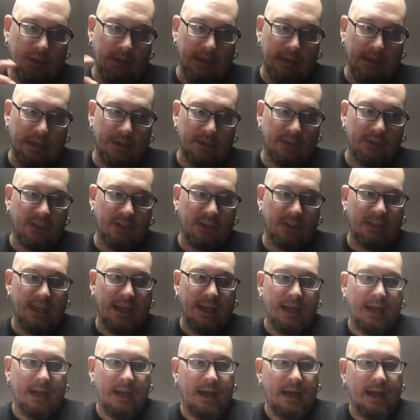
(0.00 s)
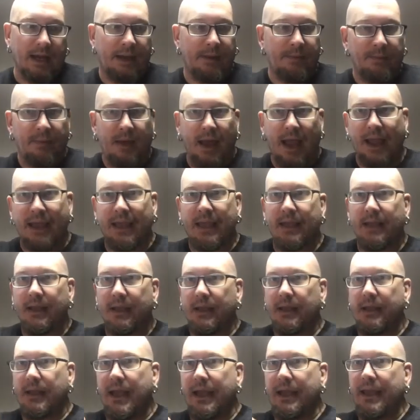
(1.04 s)
It's just like I
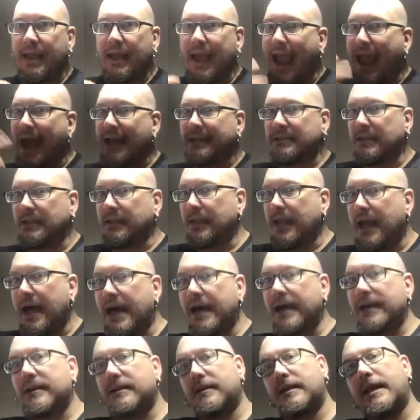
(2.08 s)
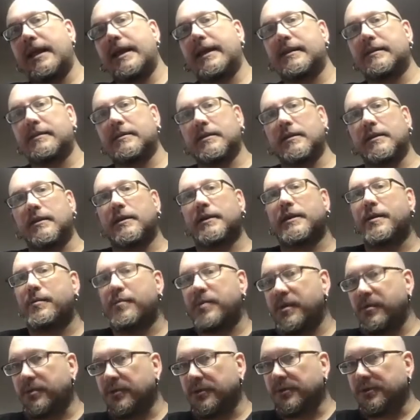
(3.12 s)
get asked a lot, like, to look at
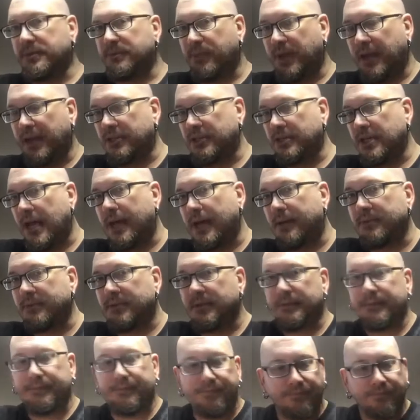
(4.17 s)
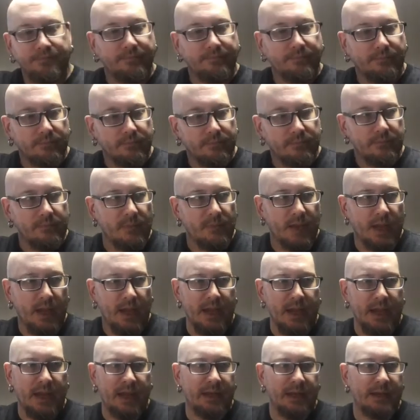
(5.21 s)
people's paint jobs,
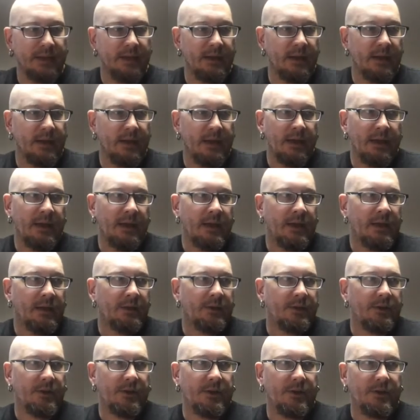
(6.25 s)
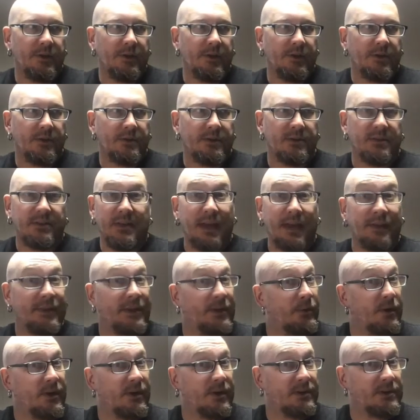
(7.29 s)
and there's
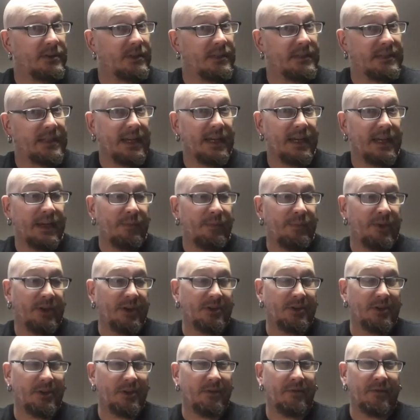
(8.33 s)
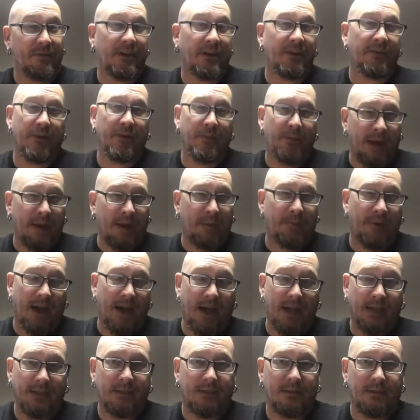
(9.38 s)
nothing worse than taking a picture in front of your paint
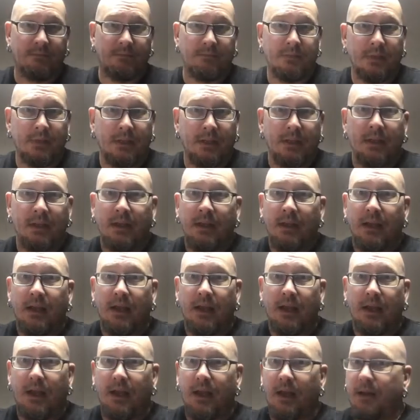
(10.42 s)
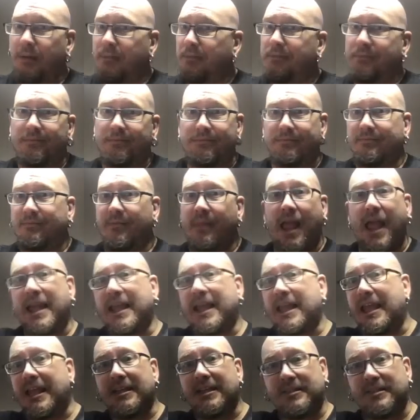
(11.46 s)
pots. I
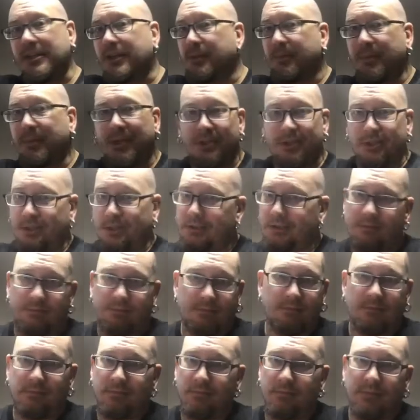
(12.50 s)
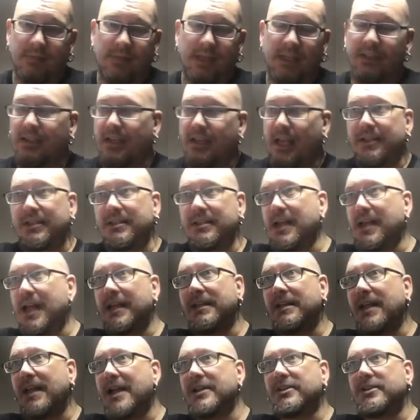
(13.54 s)
can't see your miniature. I
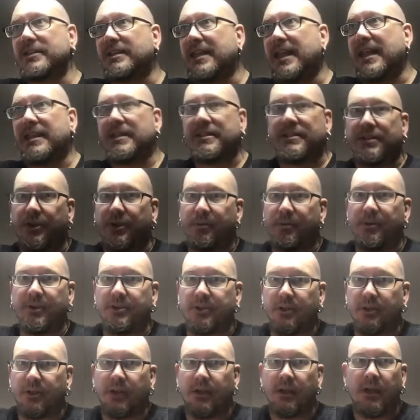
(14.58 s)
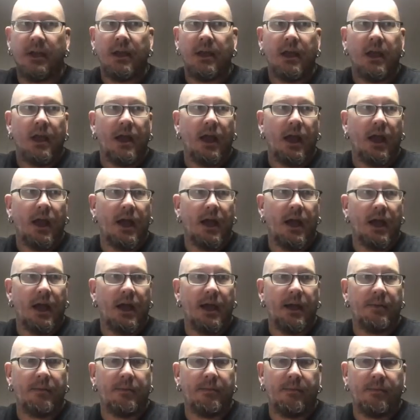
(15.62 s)
just can't your miniature.
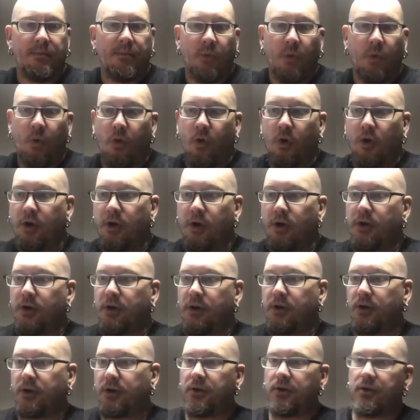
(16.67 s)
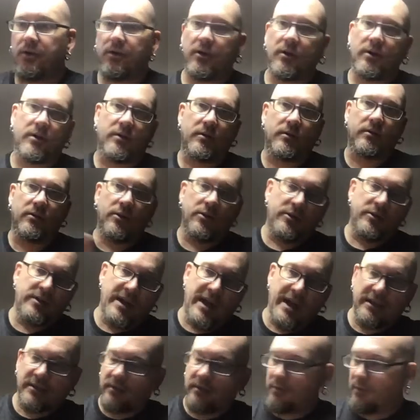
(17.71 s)
Or your
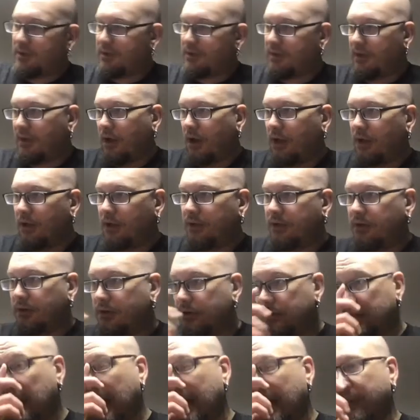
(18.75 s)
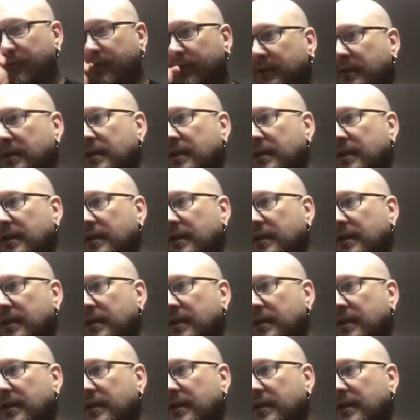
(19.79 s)
desk with all of your stuff.